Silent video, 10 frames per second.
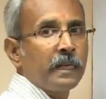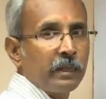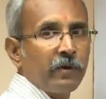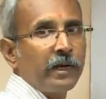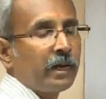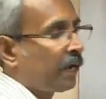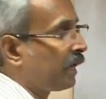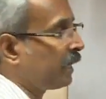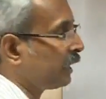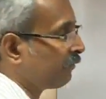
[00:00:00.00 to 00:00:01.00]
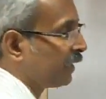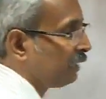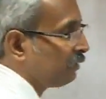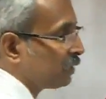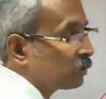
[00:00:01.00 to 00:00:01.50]
divider, and
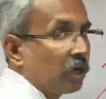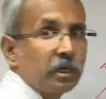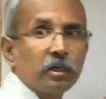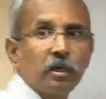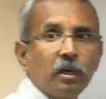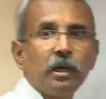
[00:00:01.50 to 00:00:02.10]
definitely we should not